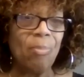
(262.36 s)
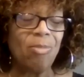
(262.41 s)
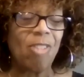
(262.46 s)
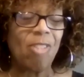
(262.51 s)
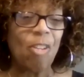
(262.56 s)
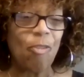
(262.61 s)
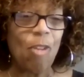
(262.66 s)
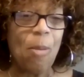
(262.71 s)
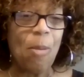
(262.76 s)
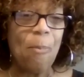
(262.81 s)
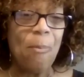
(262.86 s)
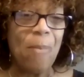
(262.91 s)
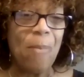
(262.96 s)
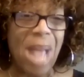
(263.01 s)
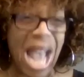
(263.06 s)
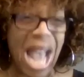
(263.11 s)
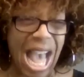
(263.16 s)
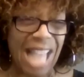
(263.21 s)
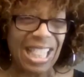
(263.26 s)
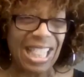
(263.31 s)
different
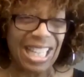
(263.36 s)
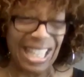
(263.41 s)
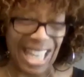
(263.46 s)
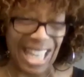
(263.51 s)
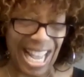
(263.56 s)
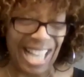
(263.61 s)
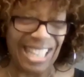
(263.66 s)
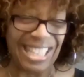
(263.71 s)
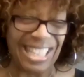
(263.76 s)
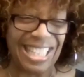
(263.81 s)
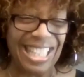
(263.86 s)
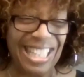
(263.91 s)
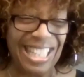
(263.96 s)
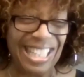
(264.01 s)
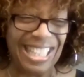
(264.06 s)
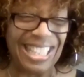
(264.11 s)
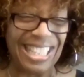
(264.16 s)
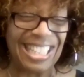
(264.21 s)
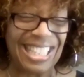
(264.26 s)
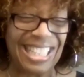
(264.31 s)
math
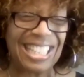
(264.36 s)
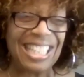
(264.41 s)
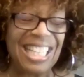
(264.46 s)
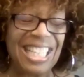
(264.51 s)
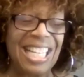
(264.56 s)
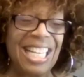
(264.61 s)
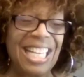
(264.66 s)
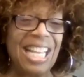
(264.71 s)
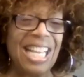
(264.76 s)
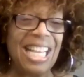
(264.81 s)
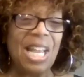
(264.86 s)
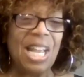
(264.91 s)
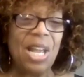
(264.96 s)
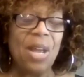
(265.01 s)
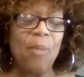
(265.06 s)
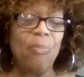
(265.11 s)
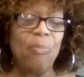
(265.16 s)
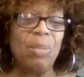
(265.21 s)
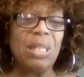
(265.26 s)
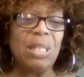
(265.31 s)
classes,
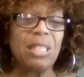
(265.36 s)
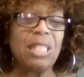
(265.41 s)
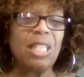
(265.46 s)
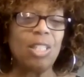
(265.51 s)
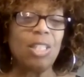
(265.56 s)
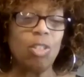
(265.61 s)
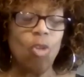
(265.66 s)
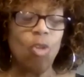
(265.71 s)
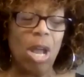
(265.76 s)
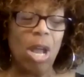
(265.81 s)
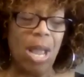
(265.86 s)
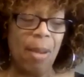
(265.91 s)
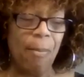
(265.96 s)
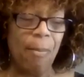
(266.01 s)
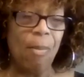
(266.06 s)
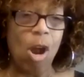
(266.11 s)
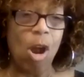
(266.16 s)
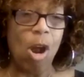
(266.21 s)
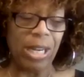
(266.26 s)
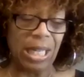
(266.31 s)
business law and
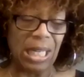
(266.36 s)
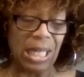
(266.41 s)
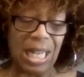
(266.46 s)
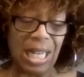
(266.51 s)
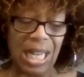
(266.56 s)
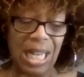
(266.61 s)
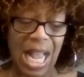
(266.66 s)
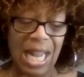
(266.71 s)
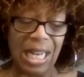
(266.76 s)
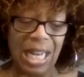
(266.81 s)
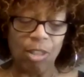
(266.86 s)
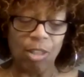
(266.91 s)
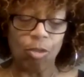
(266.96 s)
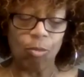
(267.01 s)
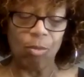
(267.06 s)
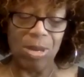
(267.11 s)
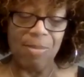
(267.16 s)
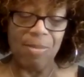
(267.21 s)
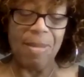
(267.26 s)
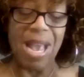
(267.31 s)
marketing, and then
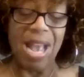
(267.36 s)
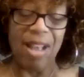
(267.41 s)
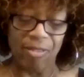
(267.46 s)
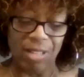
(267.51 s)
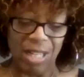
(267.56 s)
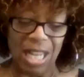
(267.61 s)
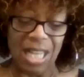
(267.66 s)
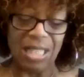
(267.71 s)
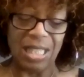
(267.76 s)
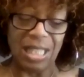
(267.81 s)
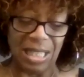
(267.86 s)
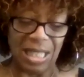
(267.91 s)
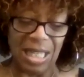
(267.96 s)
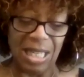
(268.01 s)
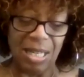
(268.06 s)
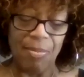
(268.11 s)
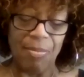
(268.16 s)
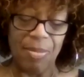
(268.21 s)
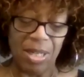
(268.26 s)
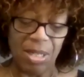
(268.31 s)
3 math classes
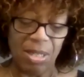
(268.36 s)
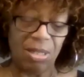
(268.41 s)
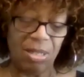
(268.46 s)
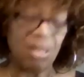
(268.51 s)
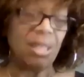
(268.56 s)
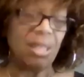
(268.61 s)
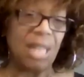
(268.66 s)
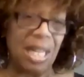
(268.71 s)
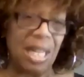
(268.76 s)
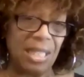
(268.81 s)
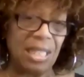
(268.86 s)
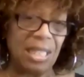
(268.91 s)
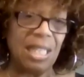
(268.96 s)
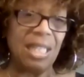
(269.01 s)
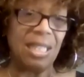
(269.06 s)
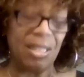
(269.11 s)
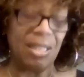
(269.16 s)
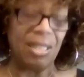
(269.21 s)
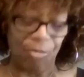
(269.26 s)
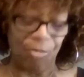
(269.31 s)
in the middle. I
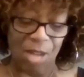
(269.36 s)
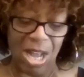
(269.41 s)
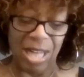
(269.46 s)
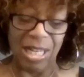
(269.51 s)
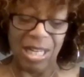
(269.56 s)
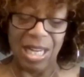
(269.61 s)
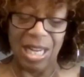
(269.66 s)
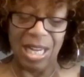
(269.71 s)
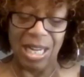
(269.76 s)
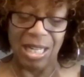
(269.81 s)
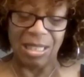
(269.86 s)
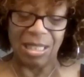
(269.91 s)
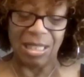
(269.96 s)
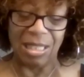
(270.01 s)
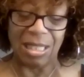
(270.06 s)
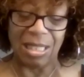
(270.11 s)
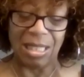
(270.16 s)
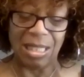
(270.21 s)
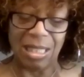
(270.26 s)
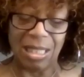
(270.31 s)
did the
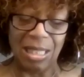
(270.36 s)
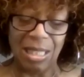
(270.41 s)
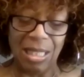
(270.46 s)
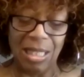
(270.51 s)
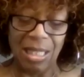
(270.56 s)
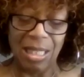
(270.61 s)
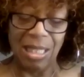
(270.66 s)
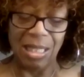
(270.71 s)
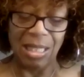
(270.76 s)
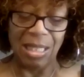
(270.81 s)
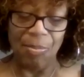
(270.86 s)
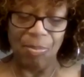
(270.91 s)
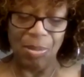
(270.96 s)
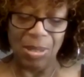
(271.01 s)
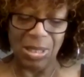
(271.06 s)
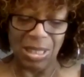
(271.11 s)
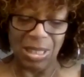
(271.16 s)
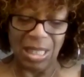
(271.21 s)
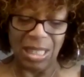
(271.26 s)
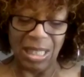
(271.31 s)
finance, the
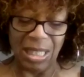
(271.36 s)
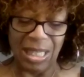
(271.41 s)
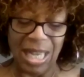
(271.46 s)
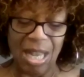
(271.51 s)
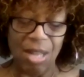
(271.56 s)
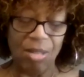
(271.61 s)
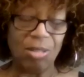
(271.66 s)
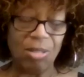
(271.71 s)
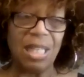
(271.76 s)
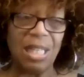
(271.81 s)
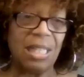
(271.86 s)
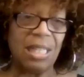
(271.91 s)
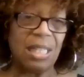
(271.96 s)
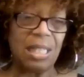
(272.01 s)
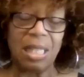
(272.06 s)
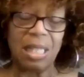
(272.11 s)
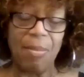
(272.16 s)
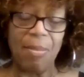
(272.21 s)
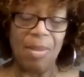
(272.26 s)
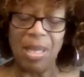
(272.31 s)
business accounting, and
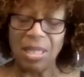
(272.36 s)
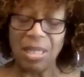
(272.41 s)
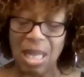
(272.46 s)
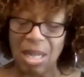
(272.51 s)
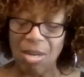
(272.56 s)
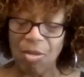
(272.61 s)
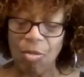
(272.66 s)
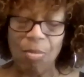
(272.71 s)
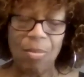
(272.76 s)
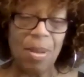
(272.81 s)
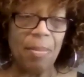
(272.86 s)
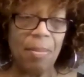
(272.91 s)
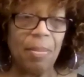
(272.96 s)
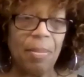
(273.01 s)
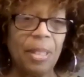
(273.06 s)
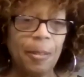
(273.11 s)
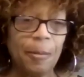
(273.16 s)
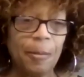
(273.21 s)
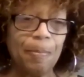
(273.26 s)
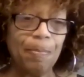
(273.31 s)
something else I don't
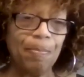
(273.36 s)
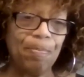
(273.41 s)
remember.